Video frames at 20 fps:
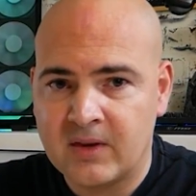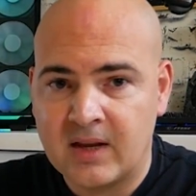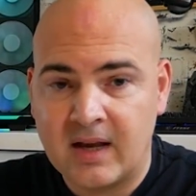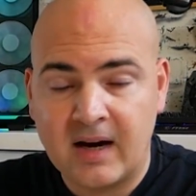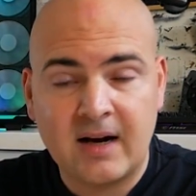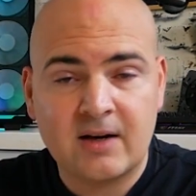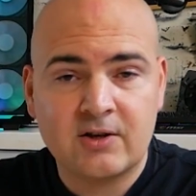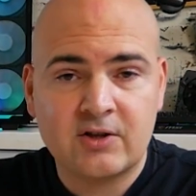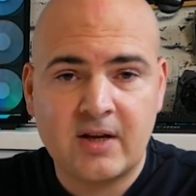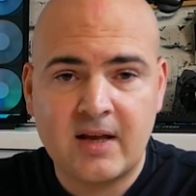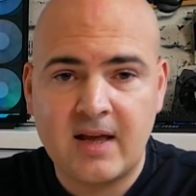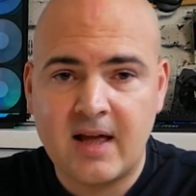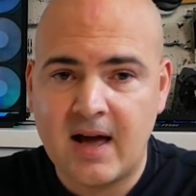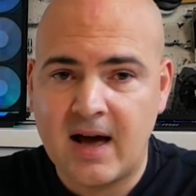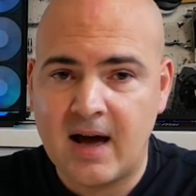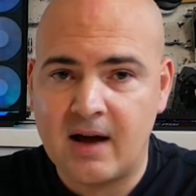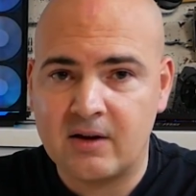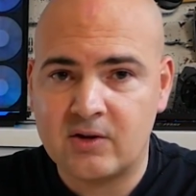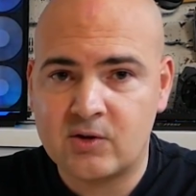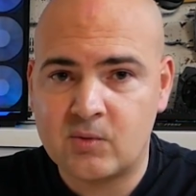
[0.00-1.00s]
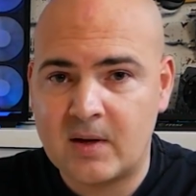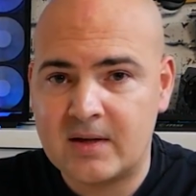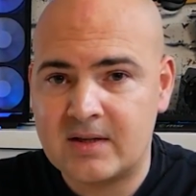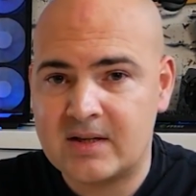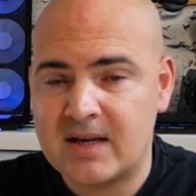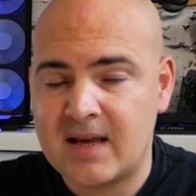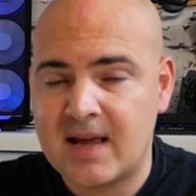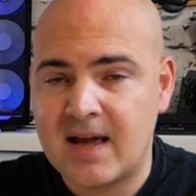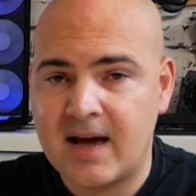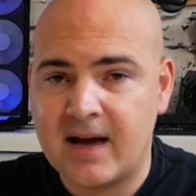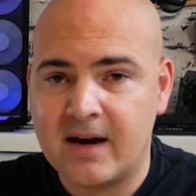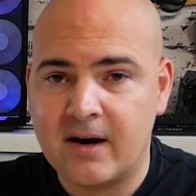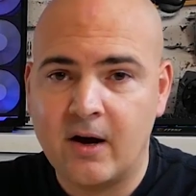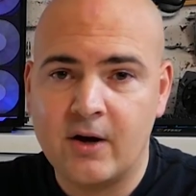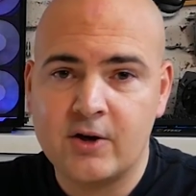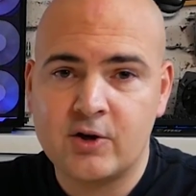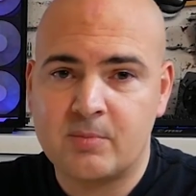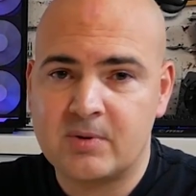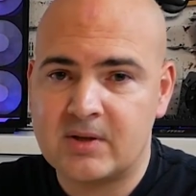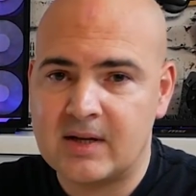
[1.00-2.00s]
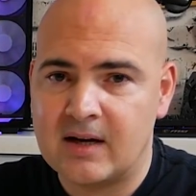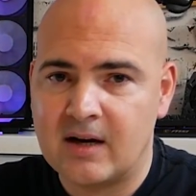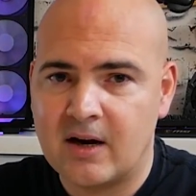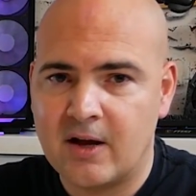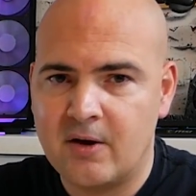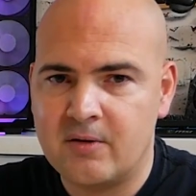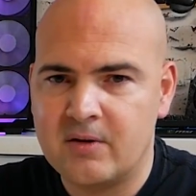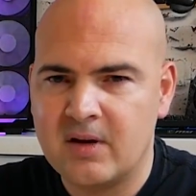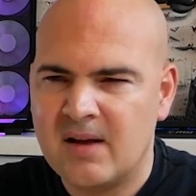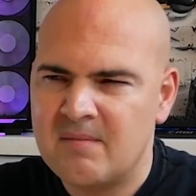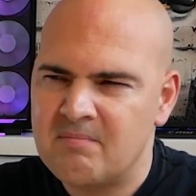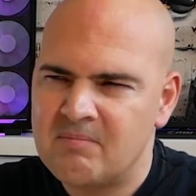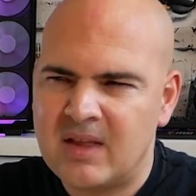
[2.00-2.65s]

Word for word: And actually, at 20 and 100% load,